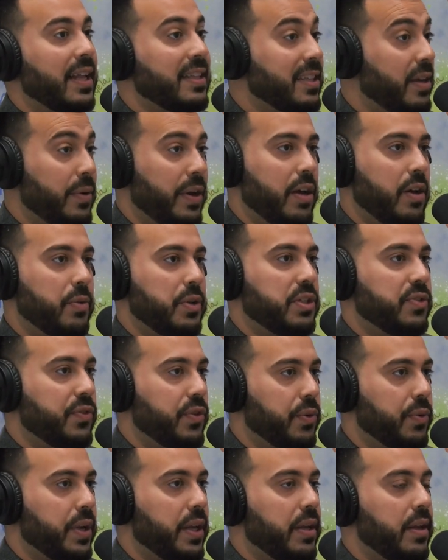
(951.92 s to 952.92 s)
That's how I always
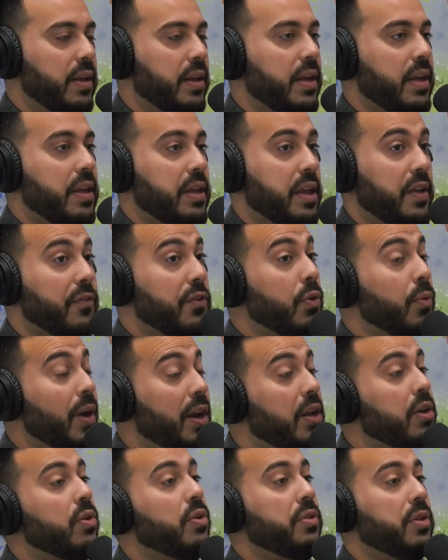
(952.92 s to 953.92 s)
view it. If you
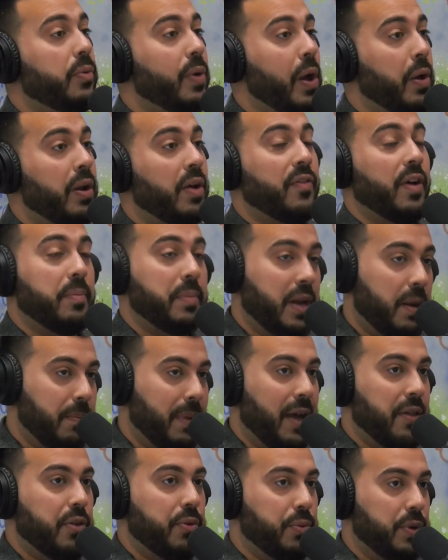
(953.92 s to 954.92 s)
want to go the route of, I'm going to
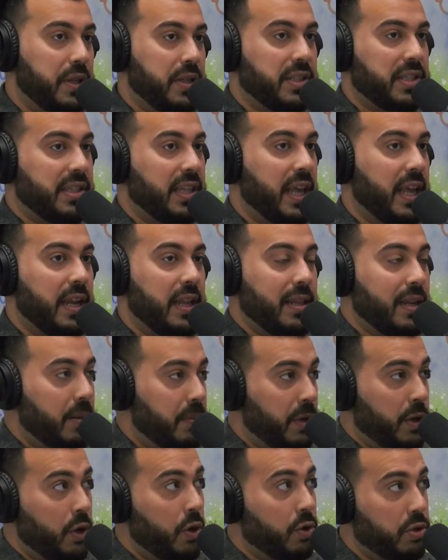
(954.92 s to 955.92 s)
buy the real estate and then
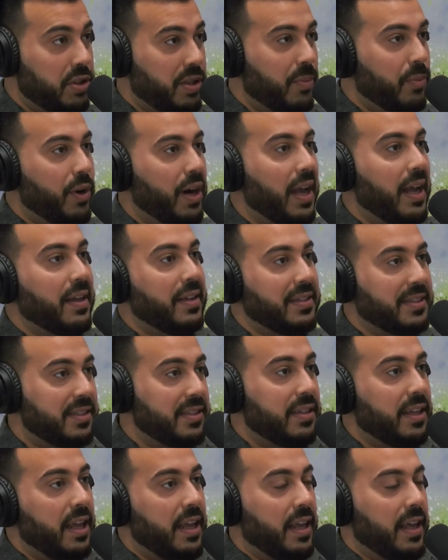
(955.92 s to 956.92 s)
I'm going to go somewhere
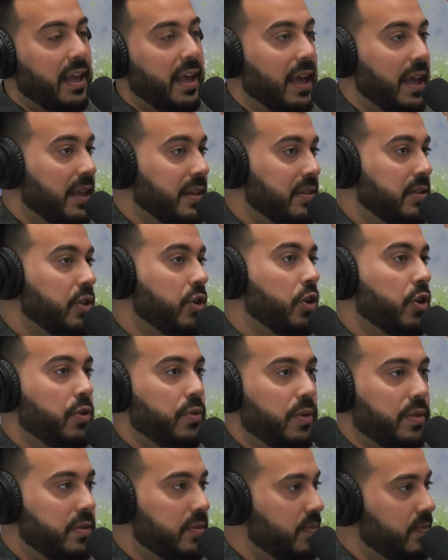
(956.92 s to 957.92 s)
else and, you
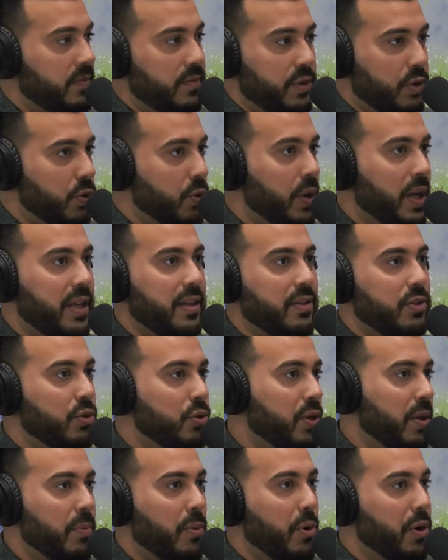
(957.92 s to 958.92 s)
know, do
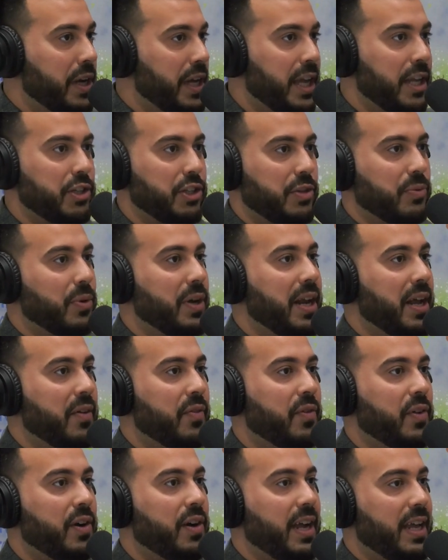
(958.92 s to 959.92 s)
the mortgage and
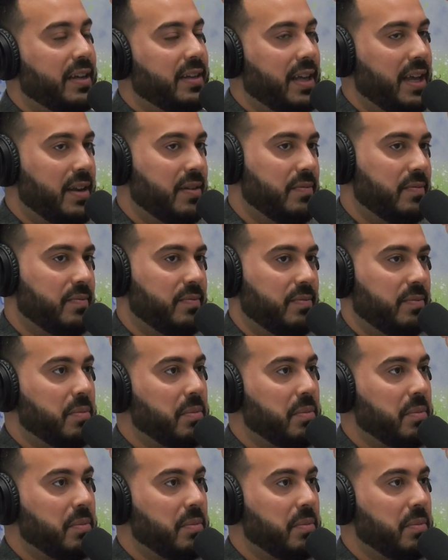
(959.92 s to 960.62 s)
whatever and